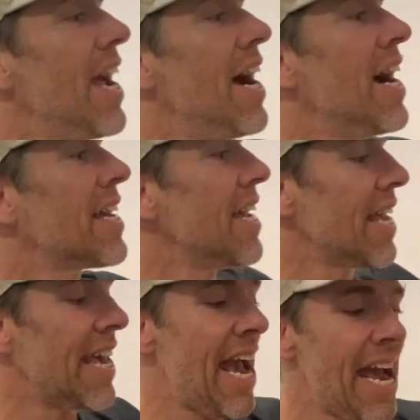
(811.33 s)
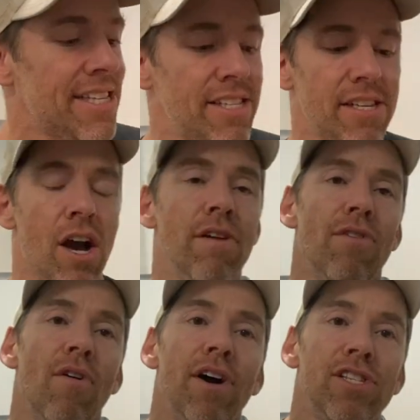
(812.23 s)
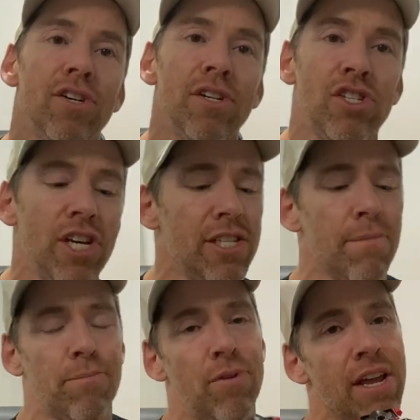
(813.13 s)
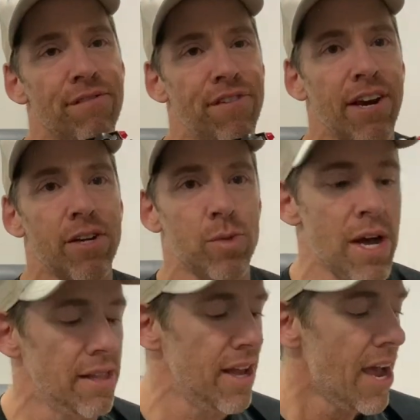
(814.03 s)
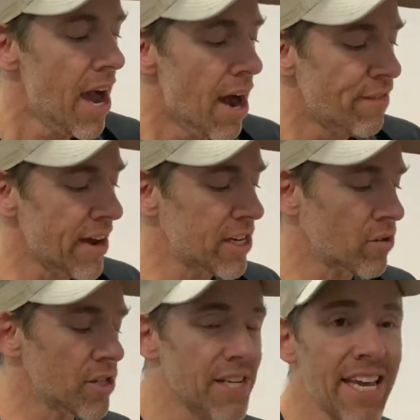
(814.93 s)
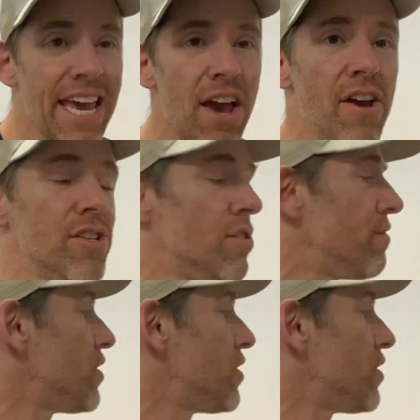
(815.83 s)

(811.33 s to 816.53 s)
I can get Override done. She's a brilliant figure as well. Fingers crossed I can get her done for